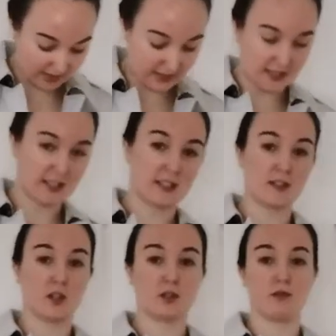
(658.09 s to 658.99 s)

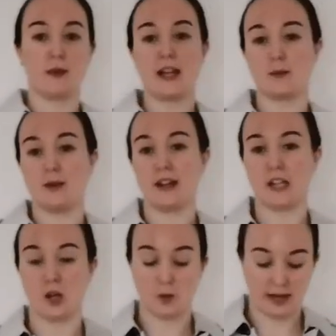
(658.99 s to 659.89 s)
this just reminds me of
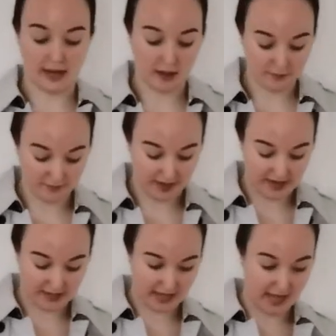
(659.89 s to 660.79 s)
like a quick
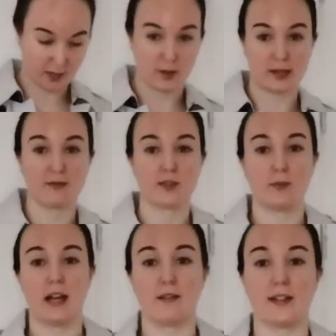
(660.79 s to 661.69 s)
outfit, a quick
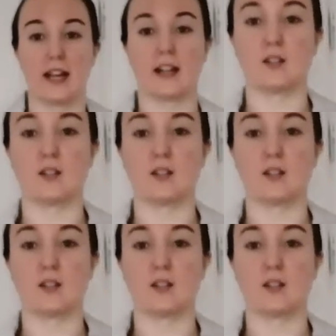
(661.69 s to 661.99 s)
comfortable outfit that I